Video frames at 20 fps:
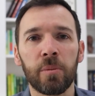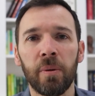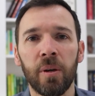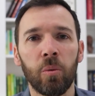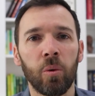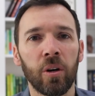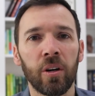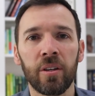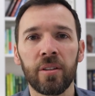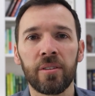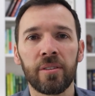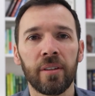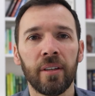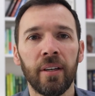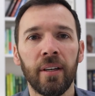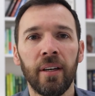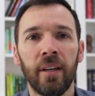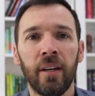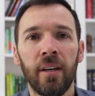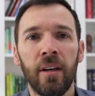words.
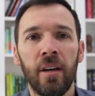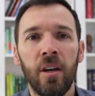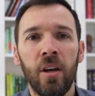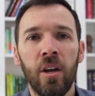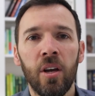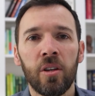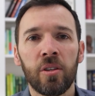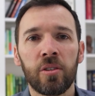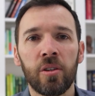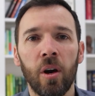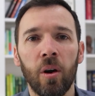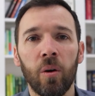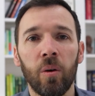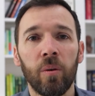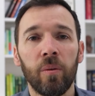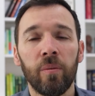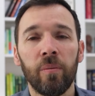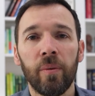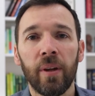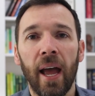
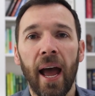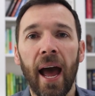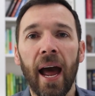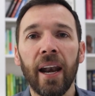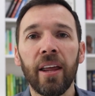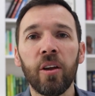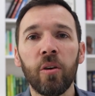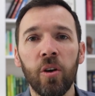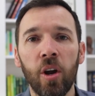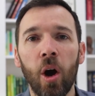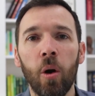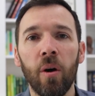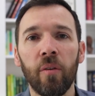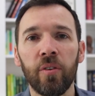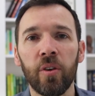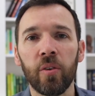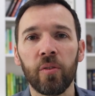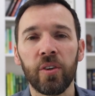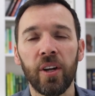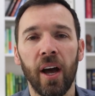So how do you know
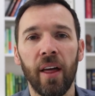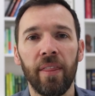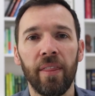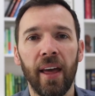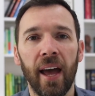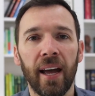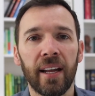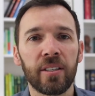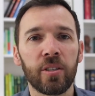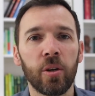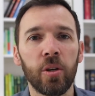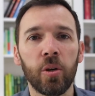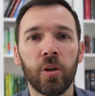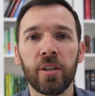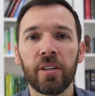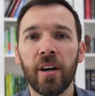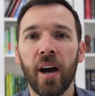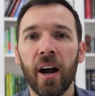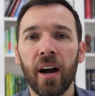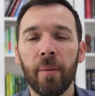if you've done that? So you
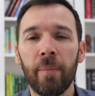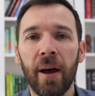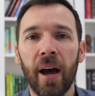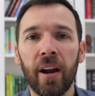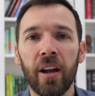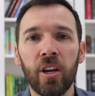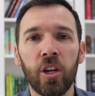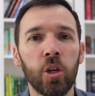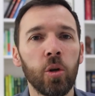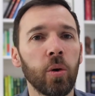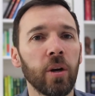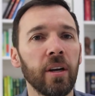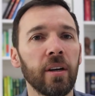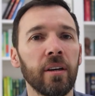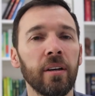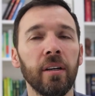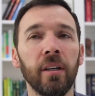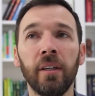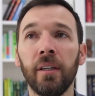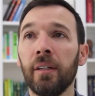can talk about it, you
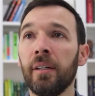can